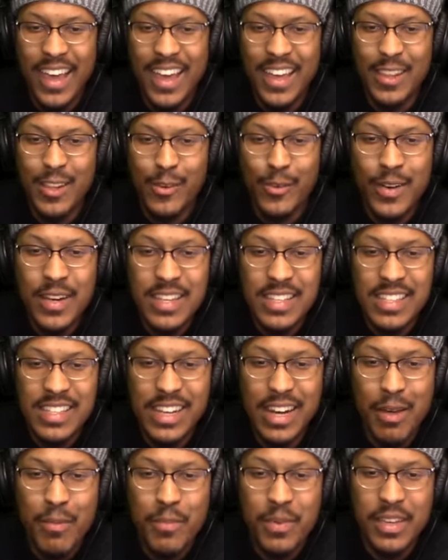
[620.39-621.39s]
And the
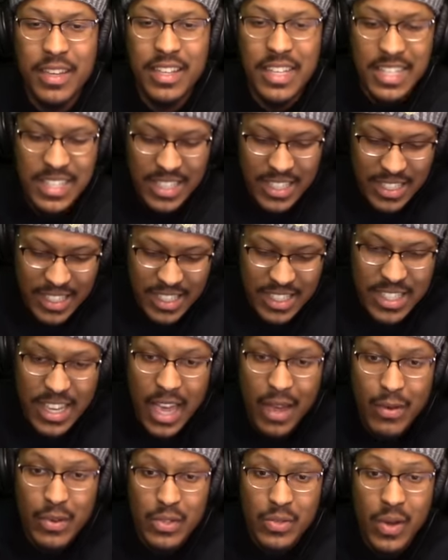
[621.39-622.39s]
reason that I'm being such a
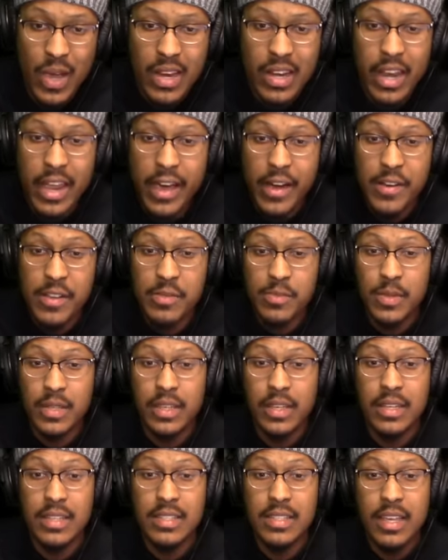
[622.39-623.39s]
savage right now is
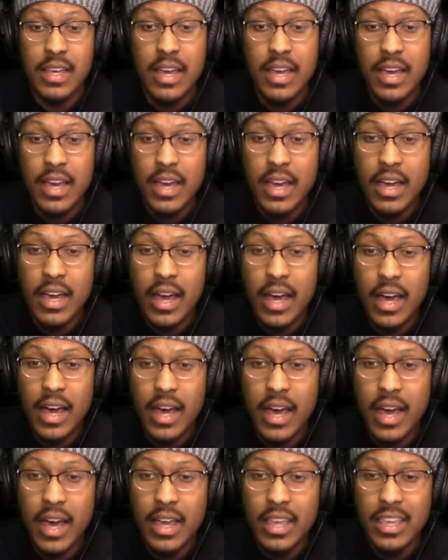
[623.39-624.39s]
because,
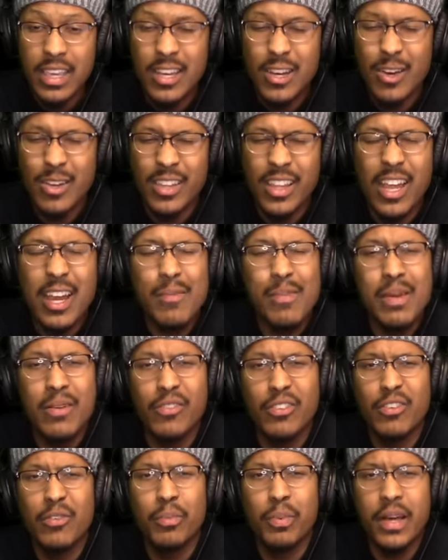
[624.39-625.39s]
you know, a lot of
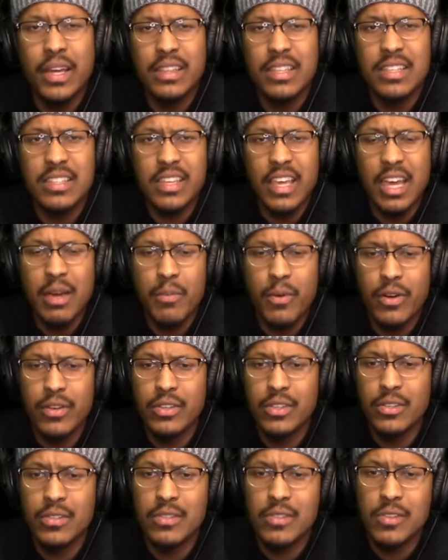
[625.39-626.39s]
people have played this game on
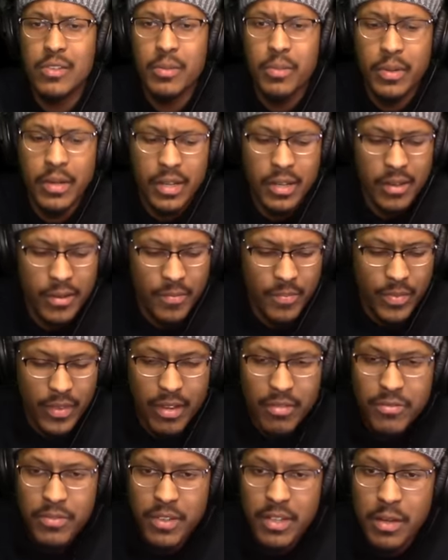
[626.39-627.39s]
YouTube, but
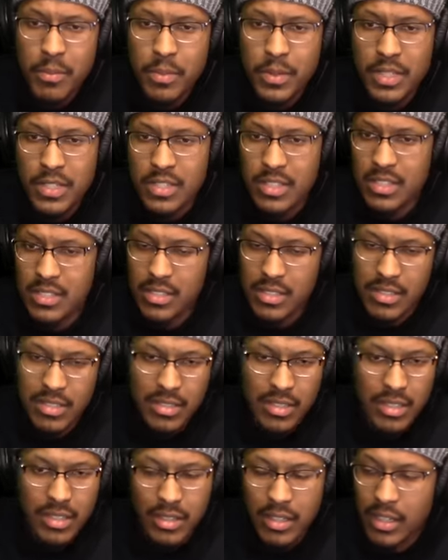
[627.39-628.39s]
I'm finna be
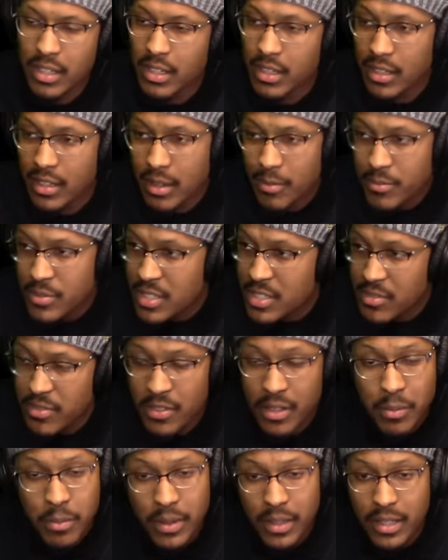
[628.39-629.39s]
just a. a I'm just
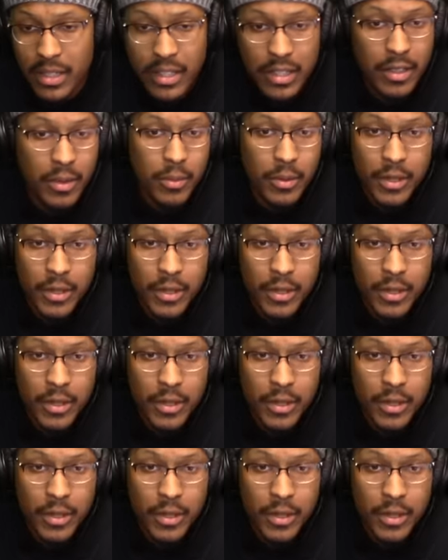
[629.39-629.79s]
finna be a nigga,